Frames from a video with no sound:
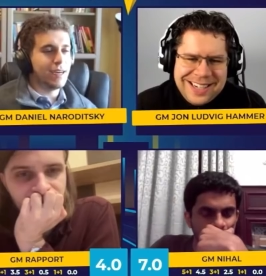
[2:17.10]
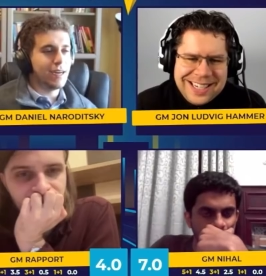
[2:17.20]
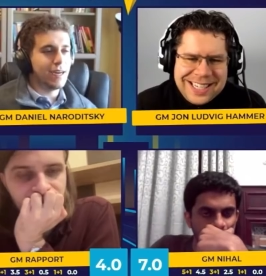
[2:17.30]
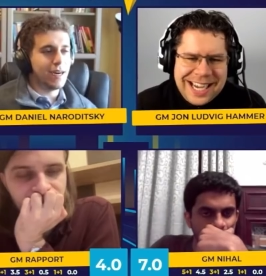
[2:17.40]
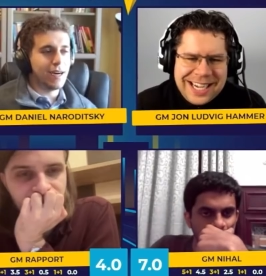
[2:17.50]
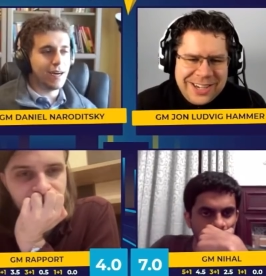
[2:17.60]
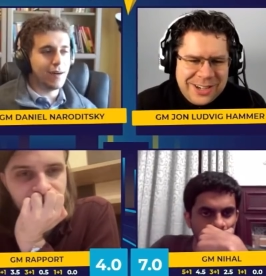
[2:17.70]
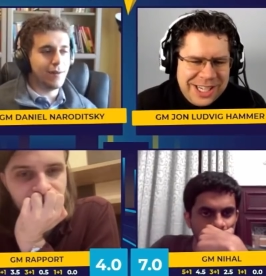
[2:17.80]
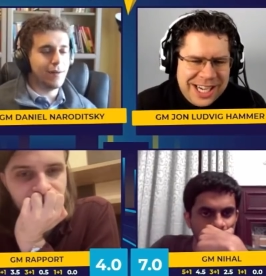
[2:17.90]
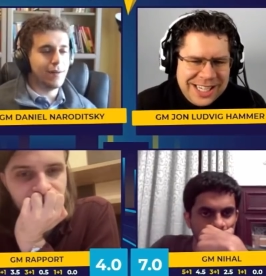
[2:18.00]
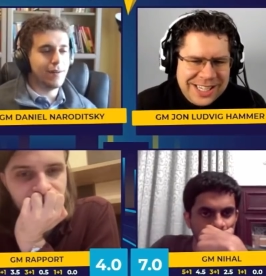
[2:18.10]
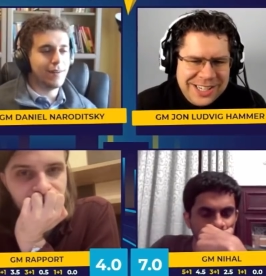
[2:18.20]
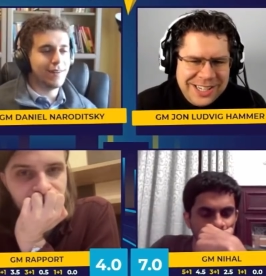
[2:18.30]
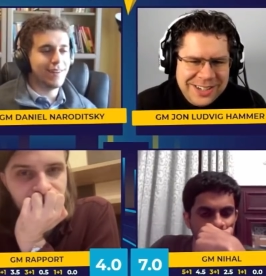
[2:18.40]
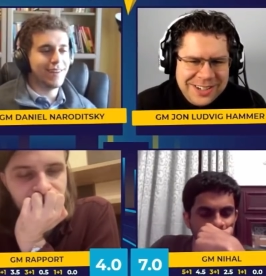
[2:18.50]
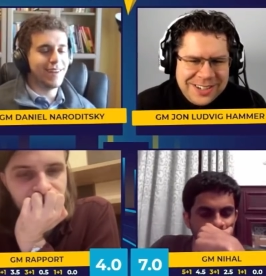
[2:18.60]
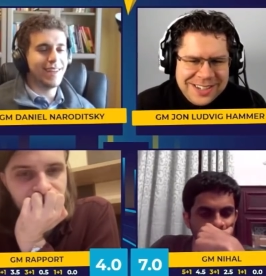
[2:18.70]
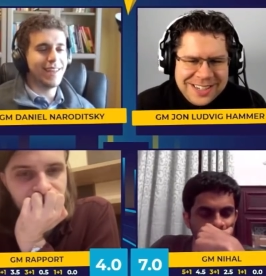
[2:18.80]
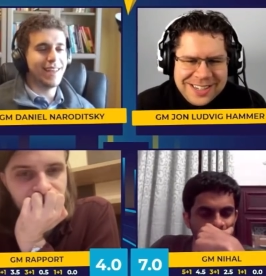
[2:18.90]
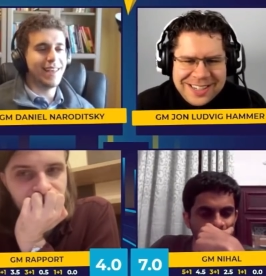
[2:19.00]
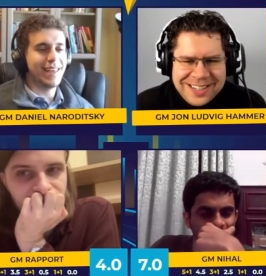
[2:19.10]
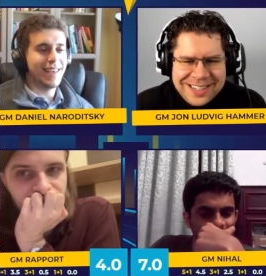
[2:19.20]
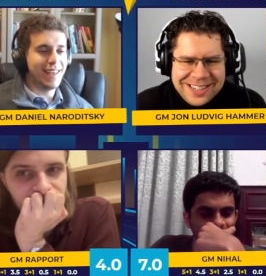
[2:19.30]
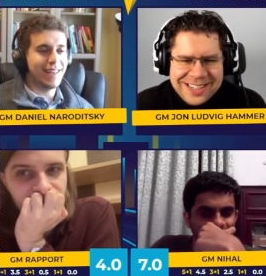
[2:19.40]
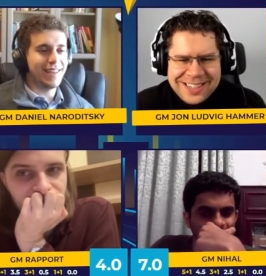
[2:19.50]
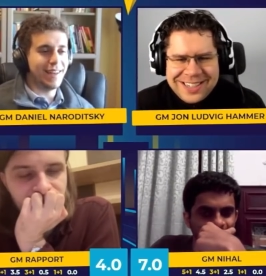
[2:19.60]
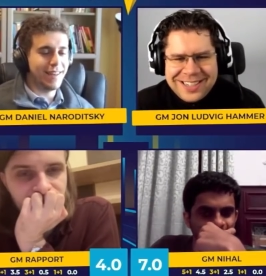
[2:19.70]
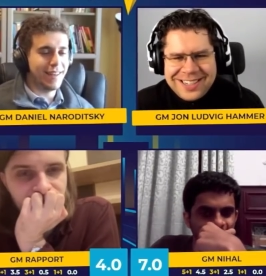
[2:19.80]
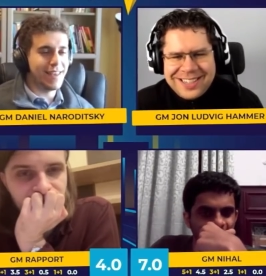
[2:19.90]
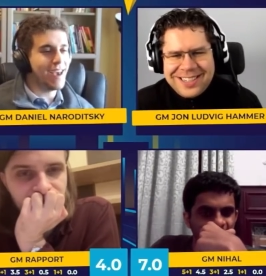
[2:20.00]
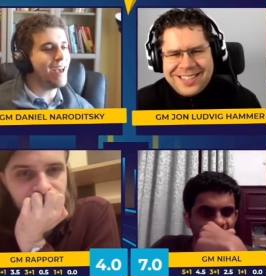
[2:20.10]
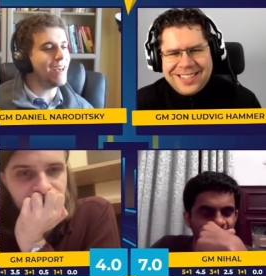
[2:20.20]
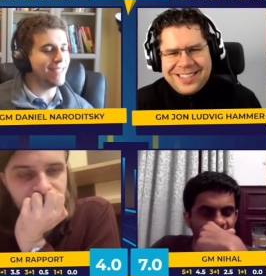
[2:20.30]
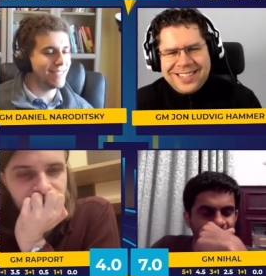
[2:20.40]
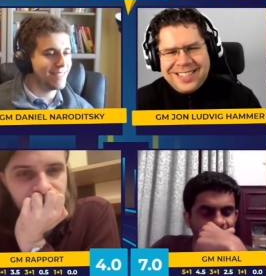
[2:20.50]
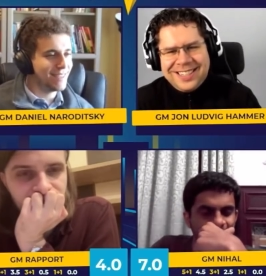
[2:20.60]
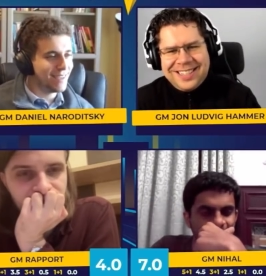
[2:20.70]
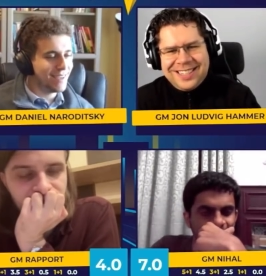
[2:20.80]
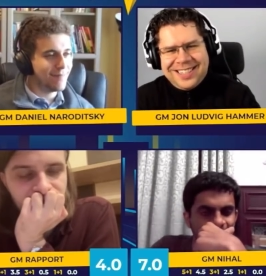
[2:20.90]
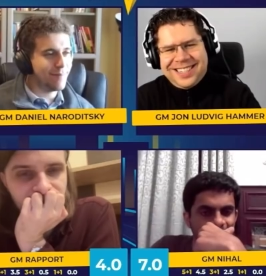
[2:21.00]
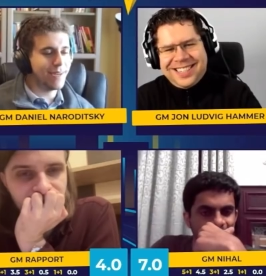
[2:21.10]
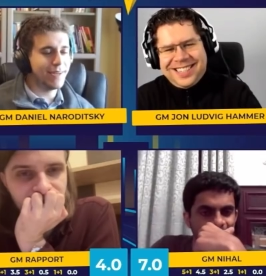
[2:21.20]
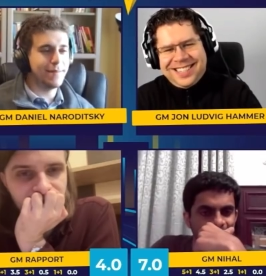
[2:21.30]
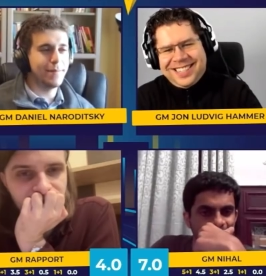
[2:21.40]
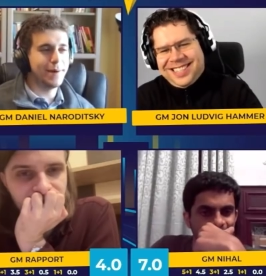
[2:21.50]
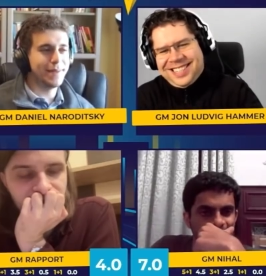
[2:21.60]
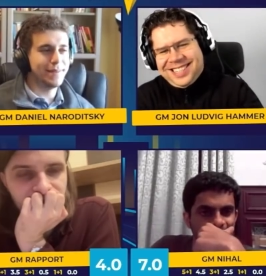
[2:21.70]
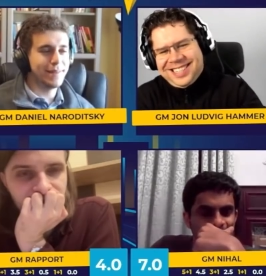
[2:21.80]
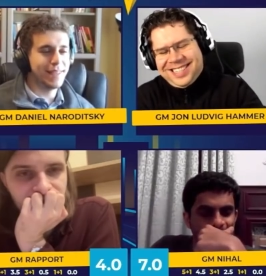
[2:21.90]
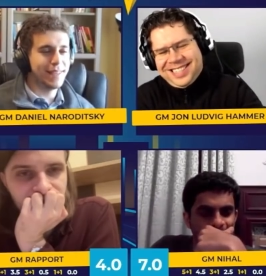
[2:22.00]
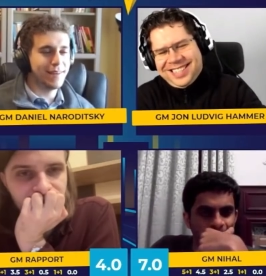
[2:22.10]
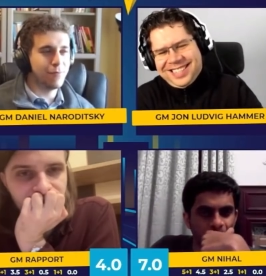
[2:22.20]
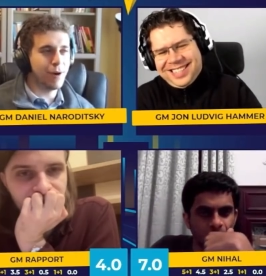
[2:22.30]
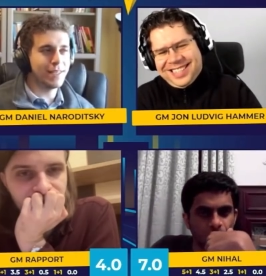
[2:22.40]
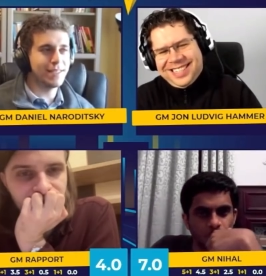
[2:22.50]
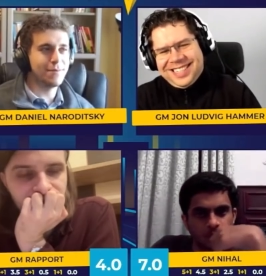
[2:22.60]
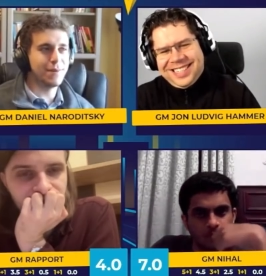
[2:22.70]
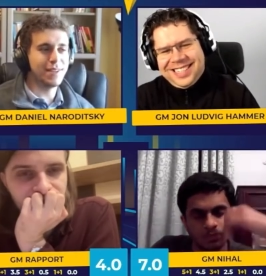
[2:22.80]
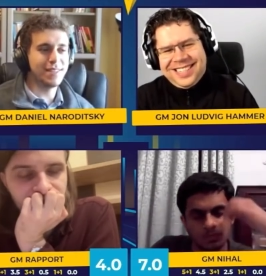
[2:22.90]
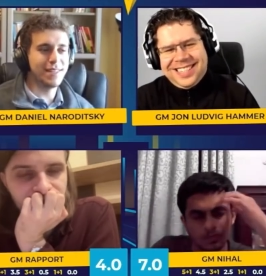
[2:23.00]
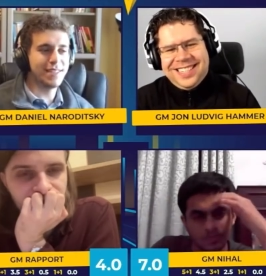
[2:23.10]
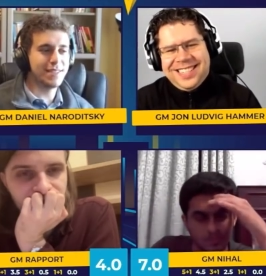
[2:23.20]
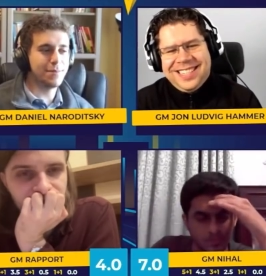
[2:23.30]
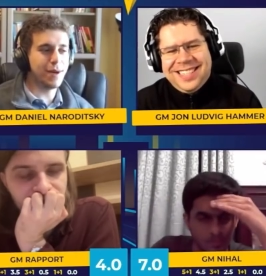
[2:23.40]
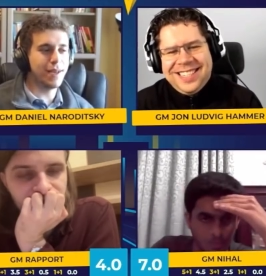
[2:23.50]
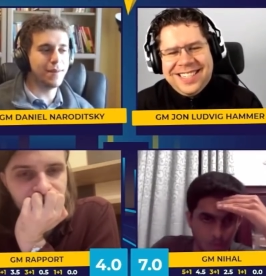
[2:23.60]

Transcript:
Speaker 1: Is that uh, your Yasser?
Speaker 2: Yes. But what is what is this by